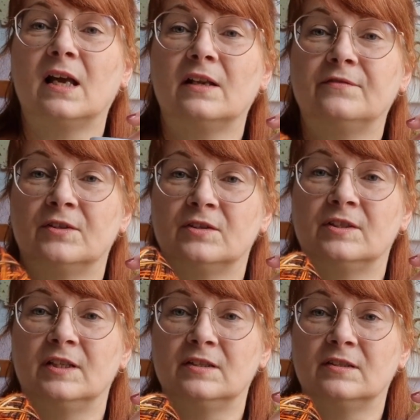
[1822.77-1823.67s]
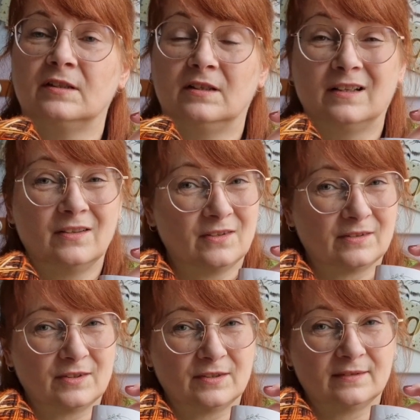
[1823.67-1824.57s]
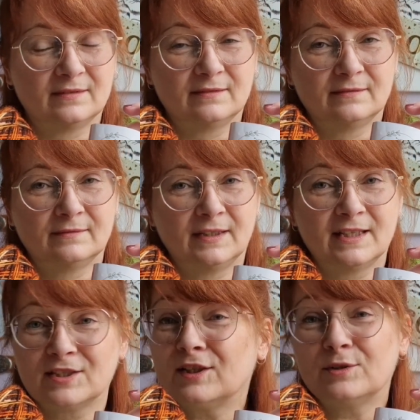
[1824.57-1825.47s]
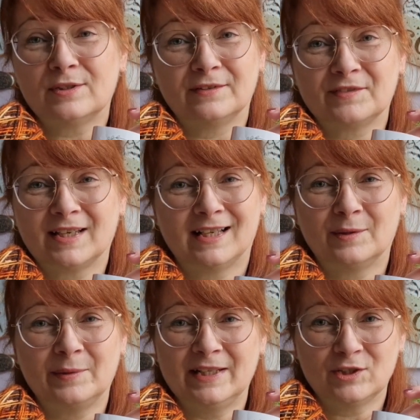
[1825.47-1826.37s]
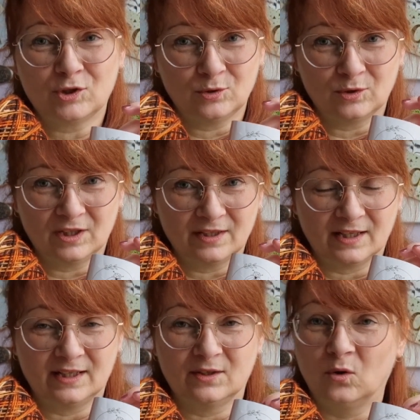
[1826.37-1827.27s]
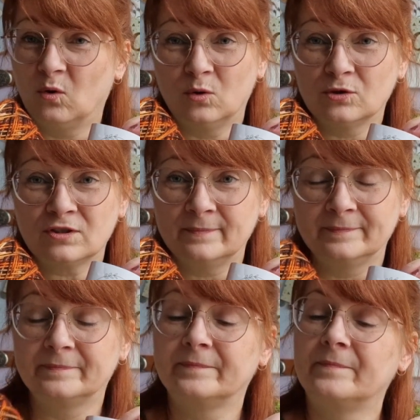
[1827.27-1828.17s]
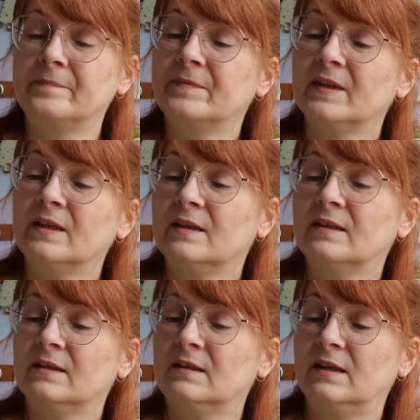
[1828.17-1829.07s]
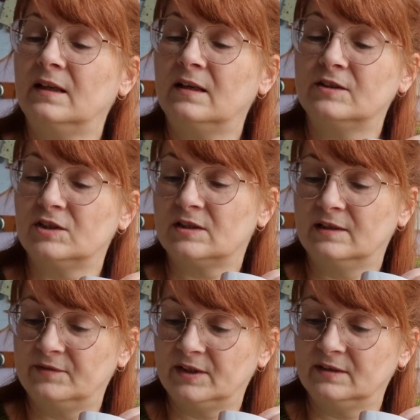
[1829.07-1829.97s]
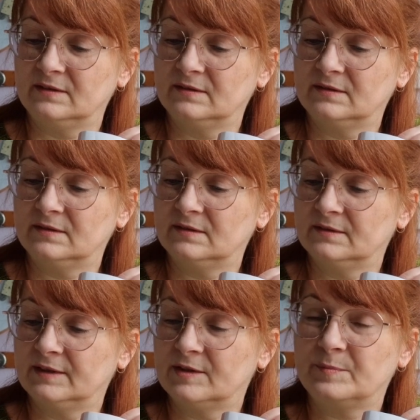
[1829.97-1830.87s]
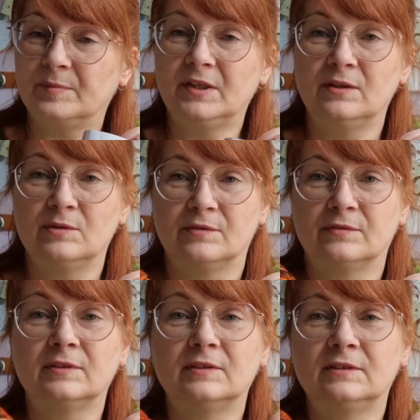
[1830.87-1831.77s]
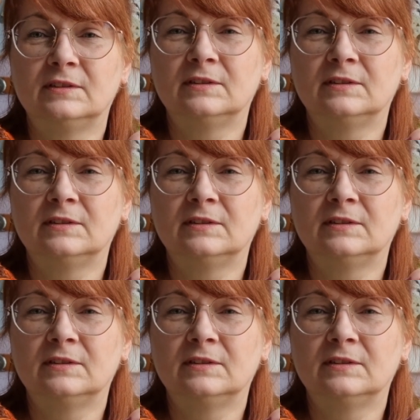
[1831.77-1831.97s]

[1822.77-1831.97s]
and foxes are not exclusive to Halloween at all, are they? Or autumn? I just love it. It's beautiful.